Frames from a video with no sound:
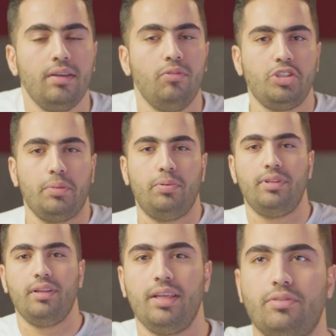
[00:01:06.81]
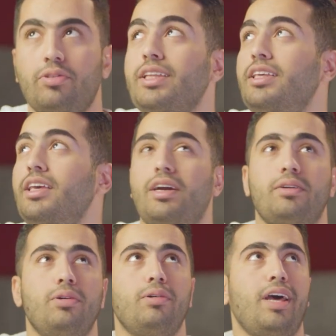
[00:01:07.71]
which I put the link right
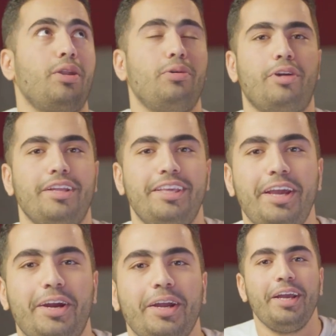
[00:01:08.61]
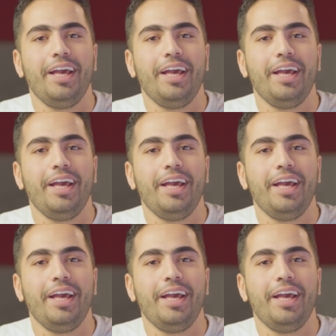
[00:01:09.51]
here, or I don't know, right here,